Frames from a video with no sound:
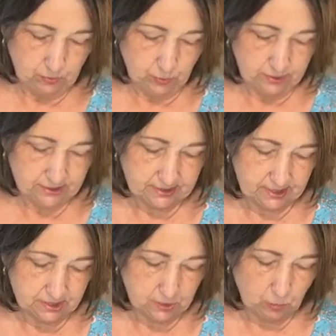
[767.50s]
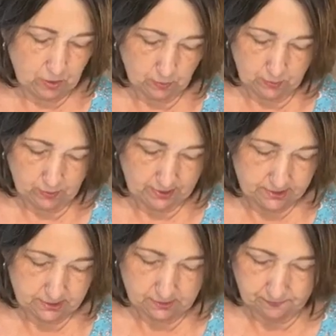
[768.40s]
So we're just going to do what we want
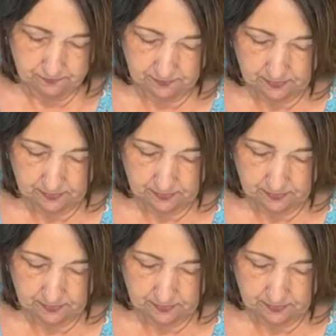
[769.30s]
to do.